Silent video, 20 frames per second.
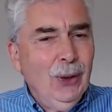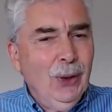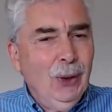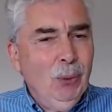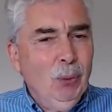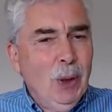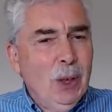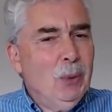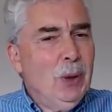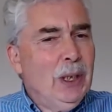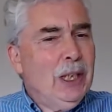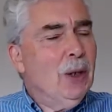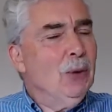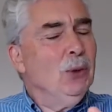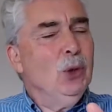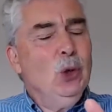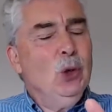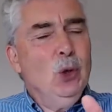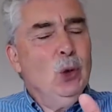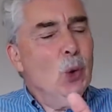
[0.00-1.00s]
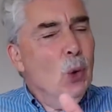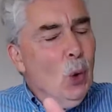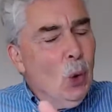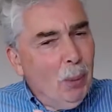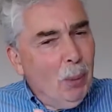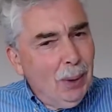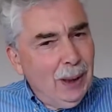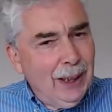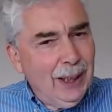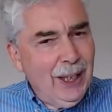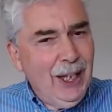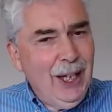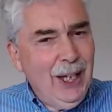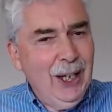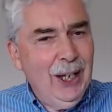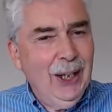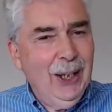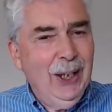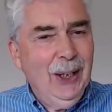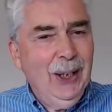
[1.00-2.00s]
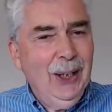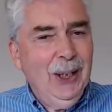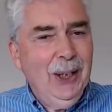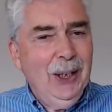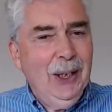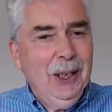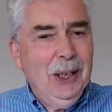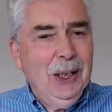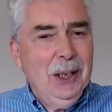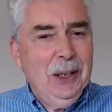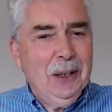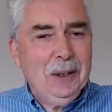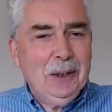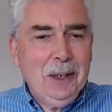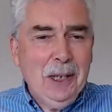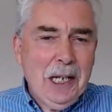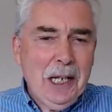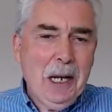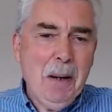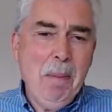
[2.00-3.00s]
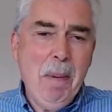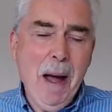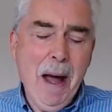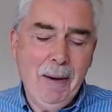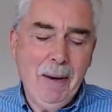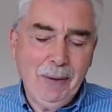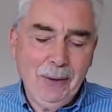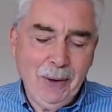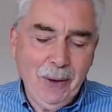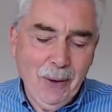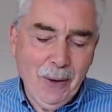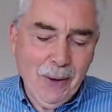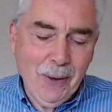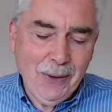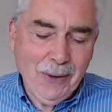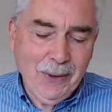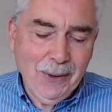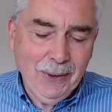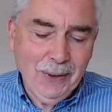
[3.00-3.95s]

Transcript: when we don't normally think about God.